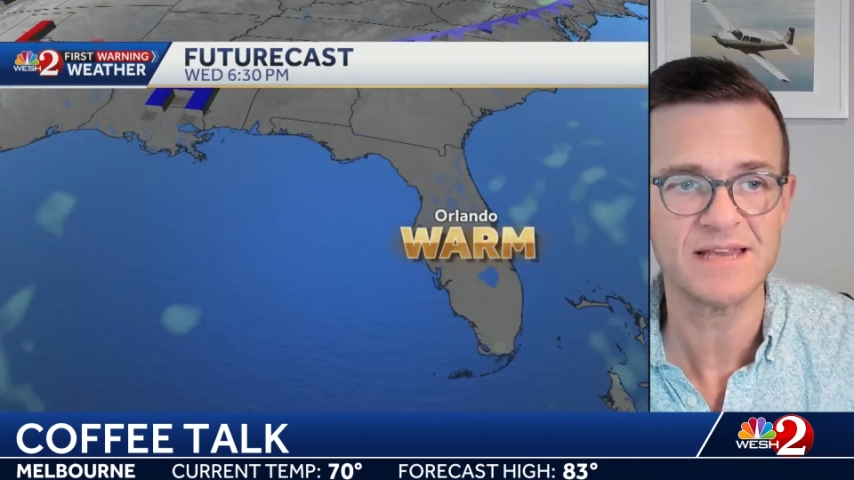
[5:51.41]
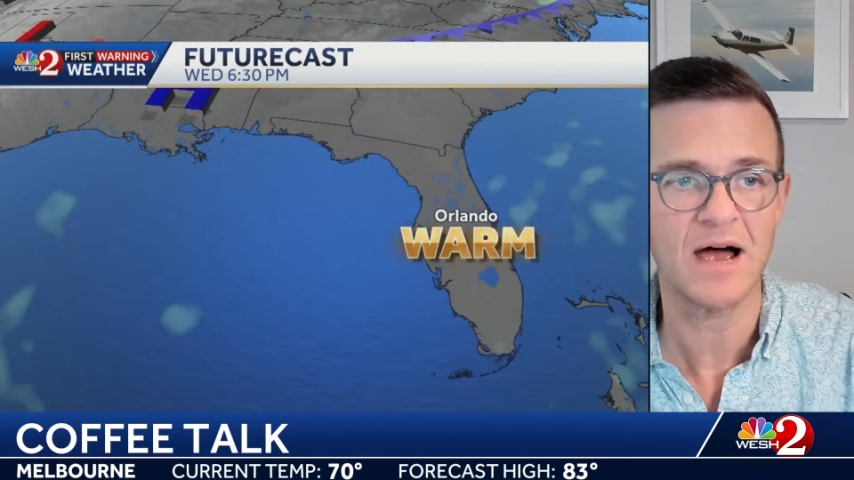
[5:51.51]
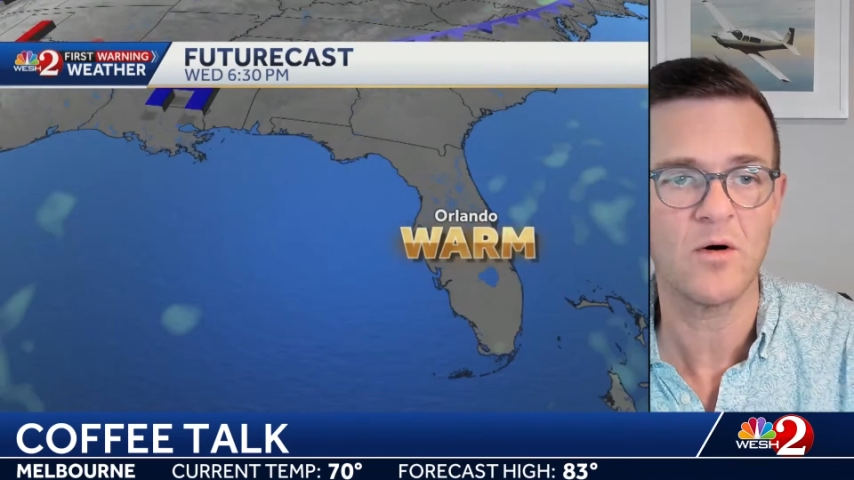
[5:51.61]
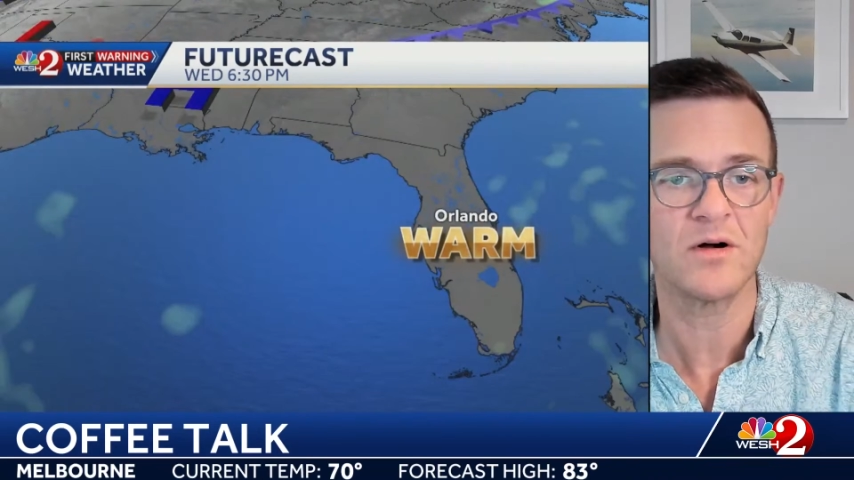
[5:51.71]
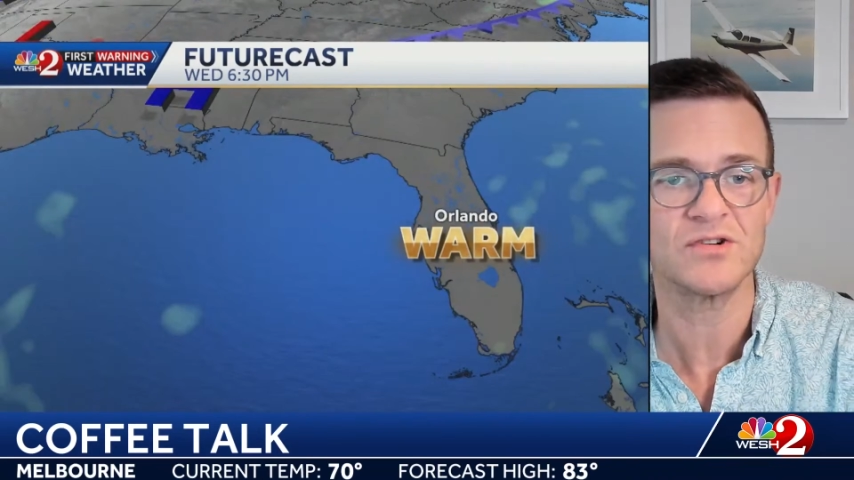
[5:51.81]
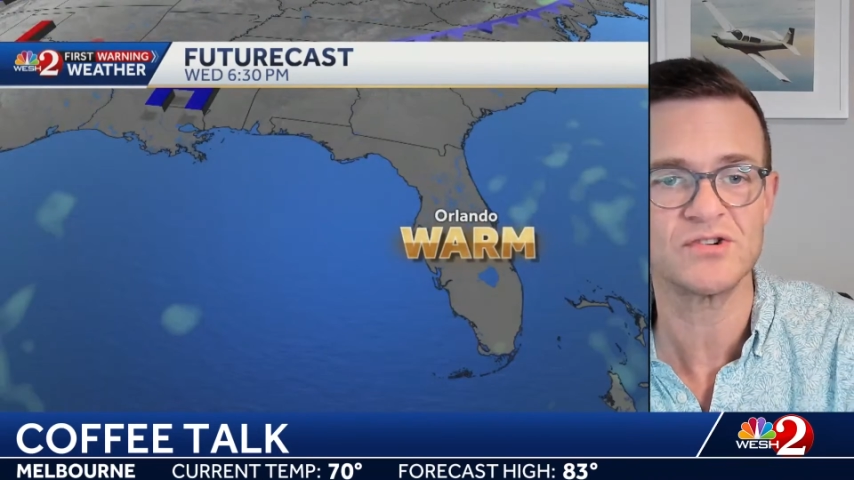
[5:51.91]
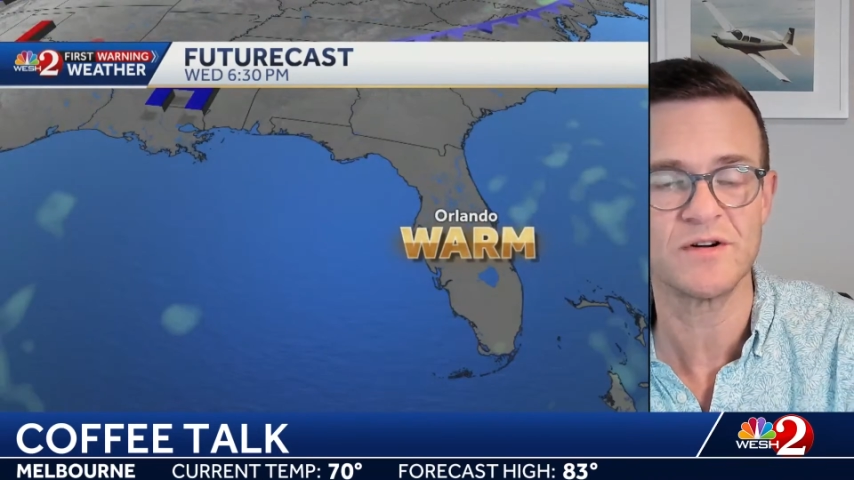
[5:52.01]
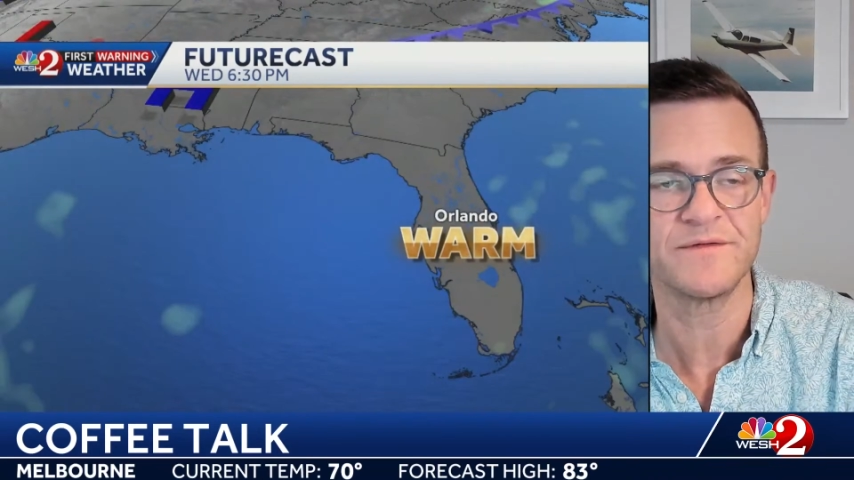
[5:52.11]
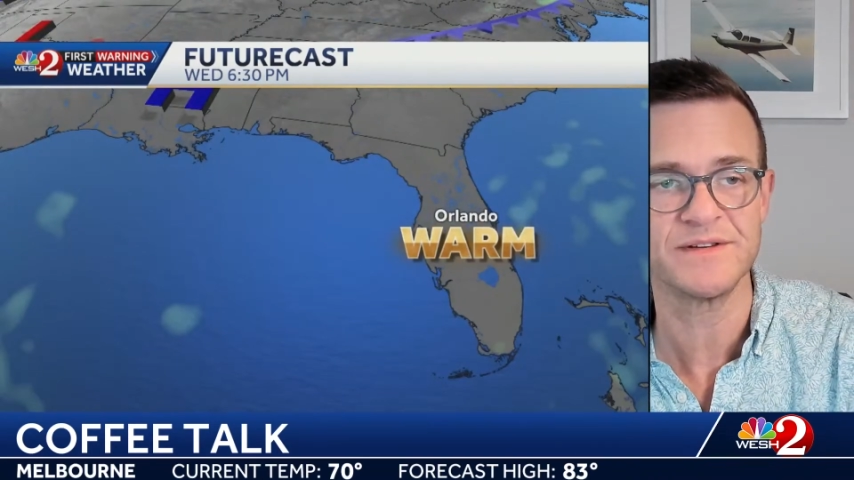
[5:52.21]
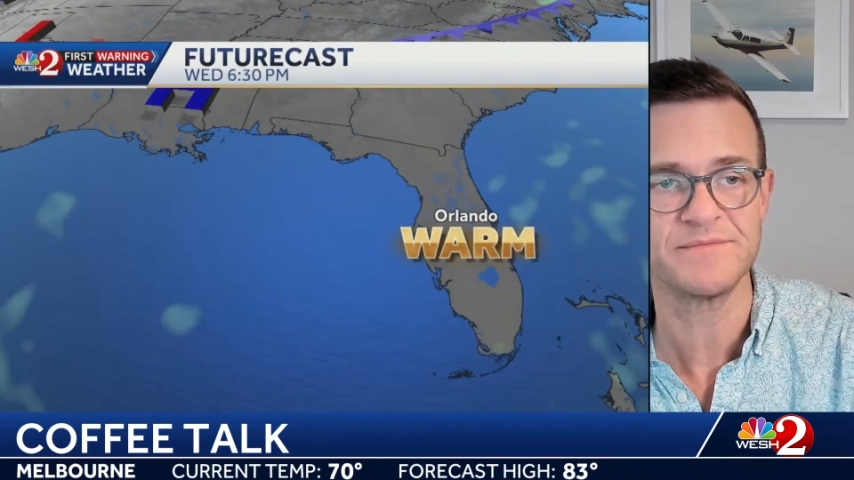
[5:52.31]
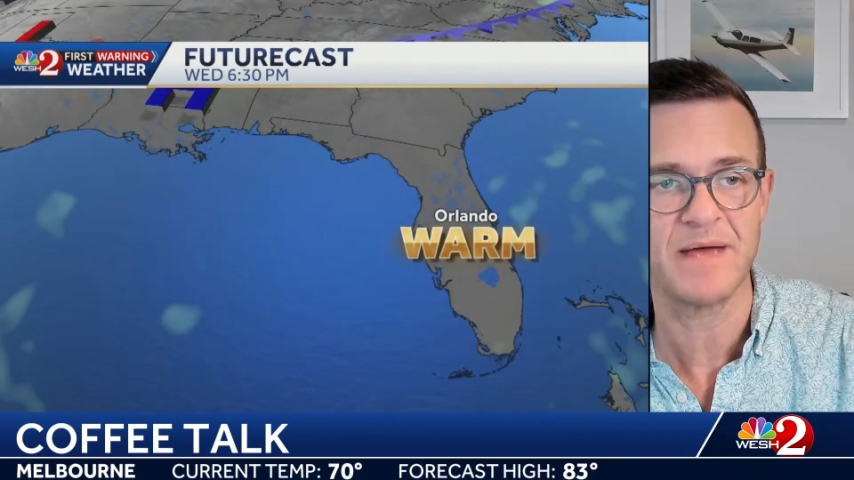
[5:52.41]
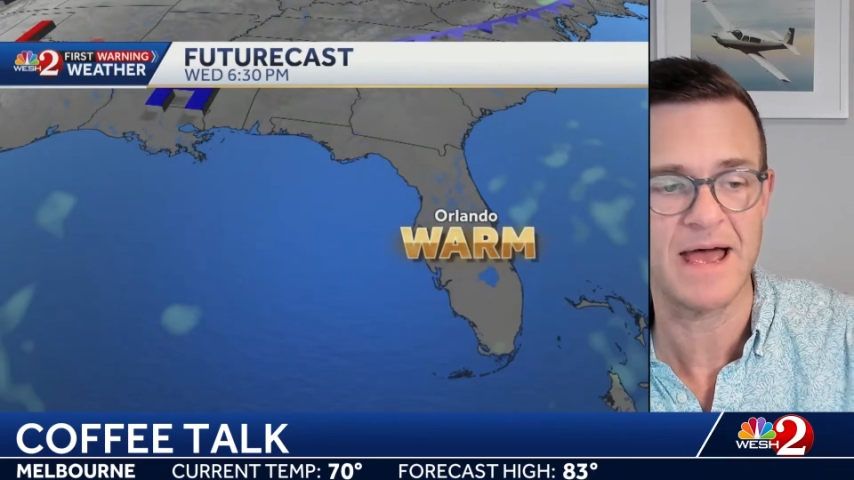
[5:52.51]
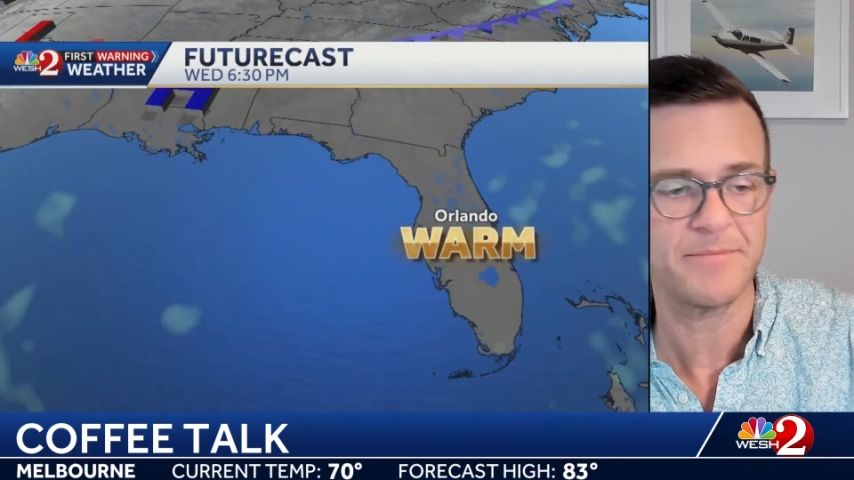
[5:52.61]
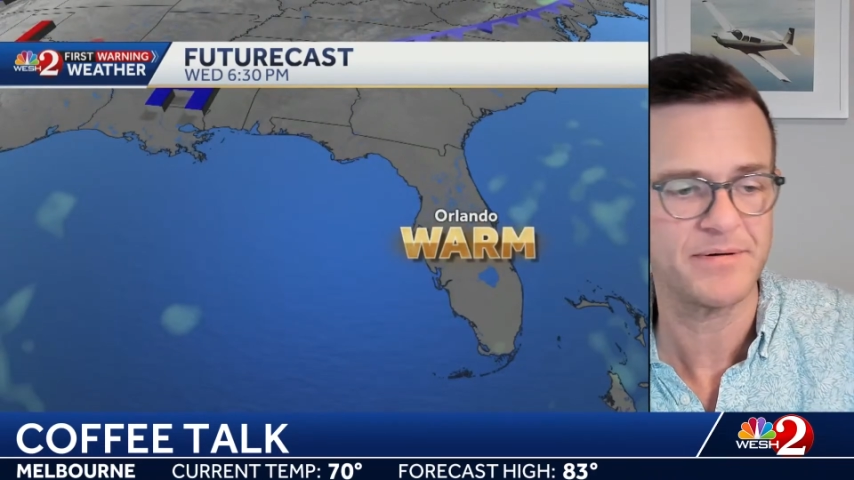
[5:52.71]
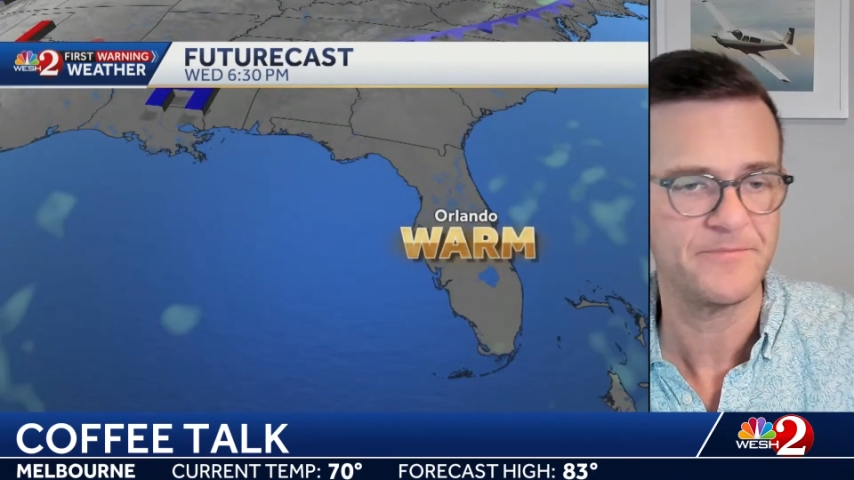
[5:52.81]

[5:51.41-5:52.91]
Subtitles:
our surface map.